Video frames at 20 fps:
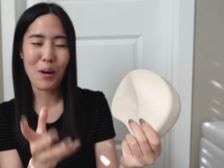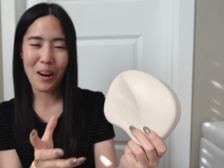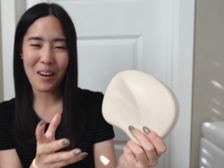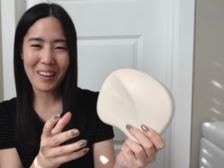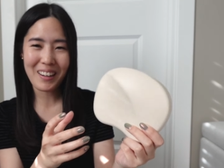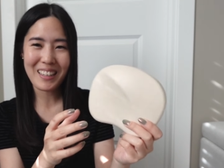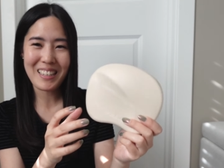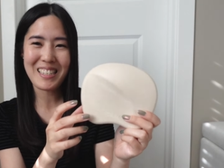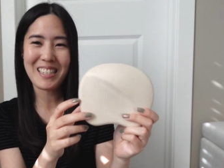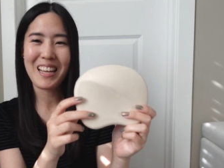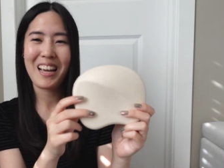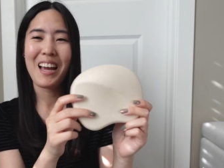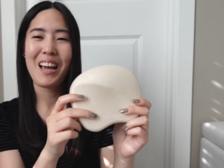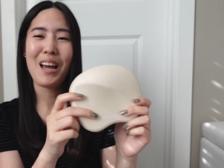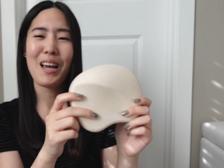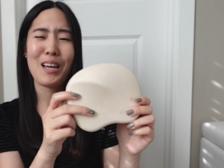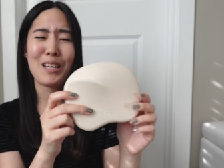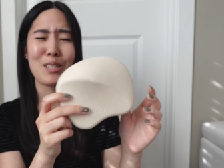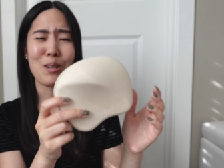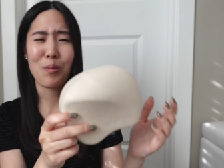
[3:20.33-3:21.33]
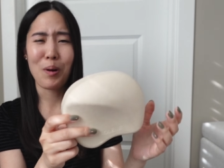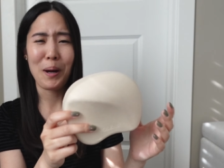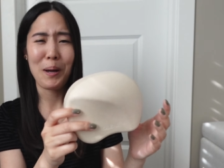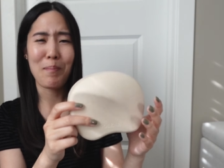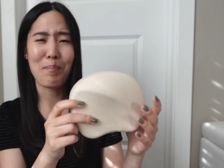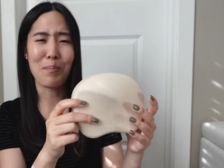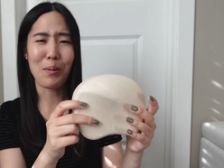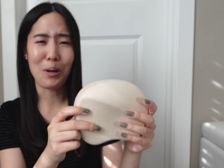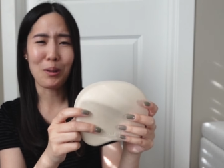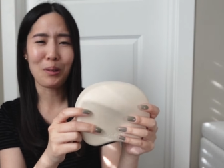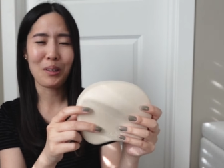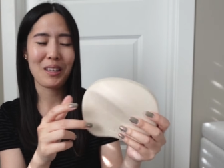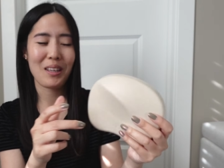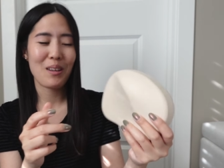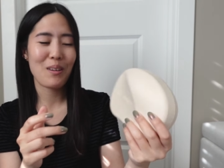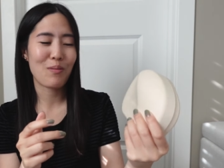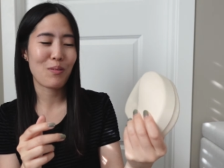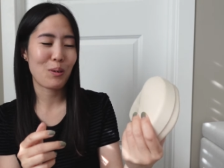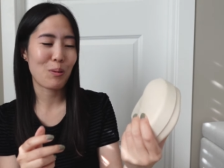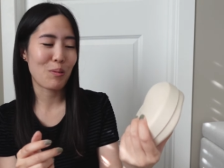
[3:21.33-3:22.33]
box. It's quite
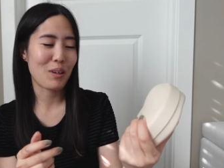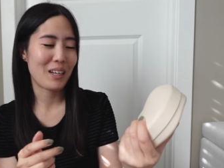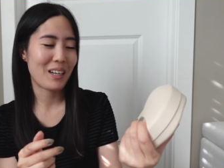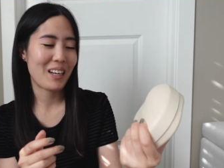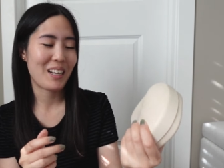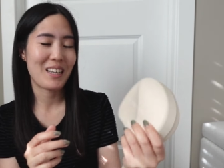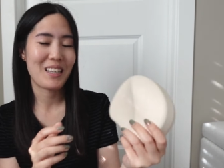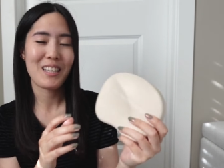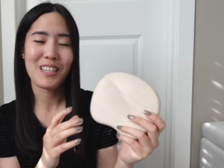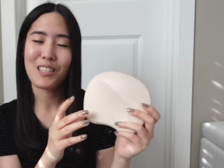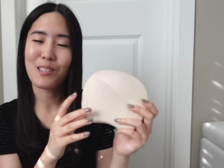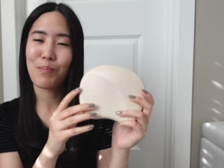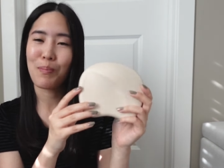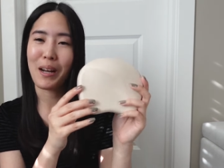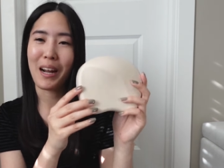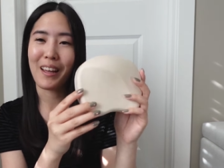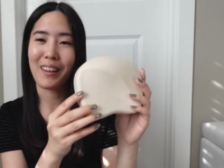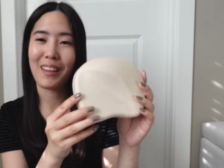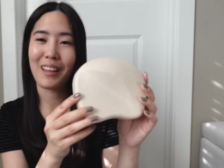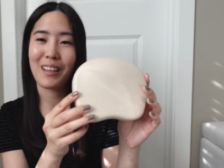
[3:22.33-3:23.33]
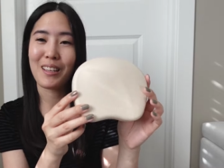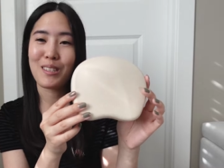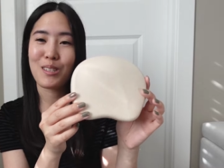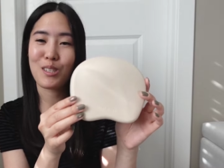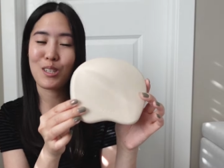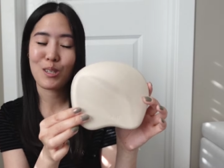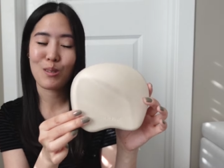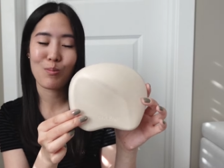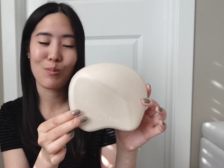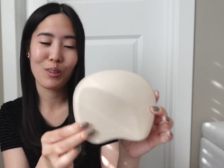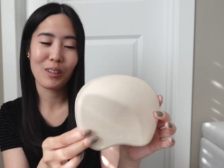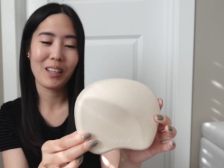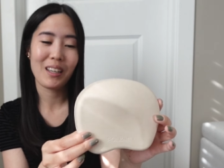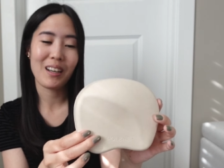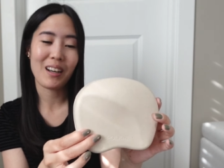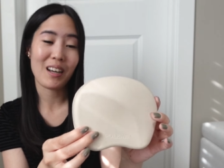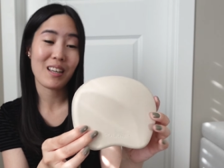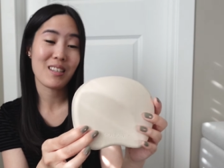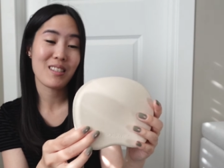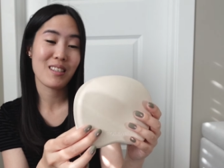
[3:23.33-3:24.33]
bulky for what it is, but I think it's just really
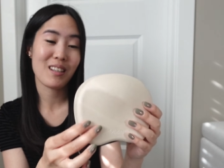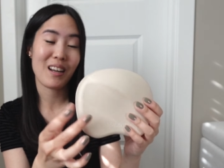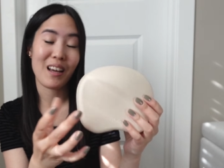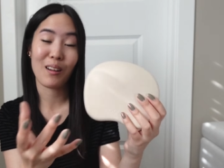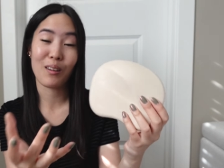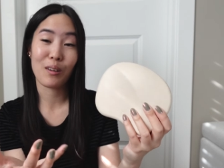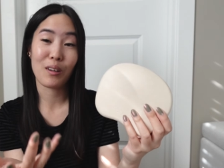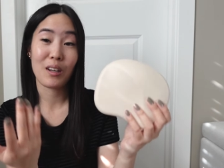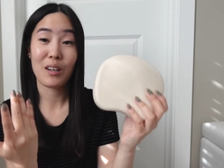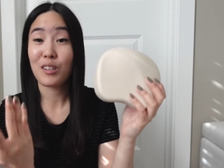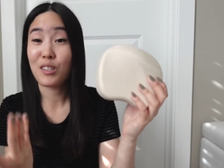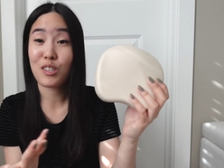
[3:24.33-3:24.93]
nice and elegant.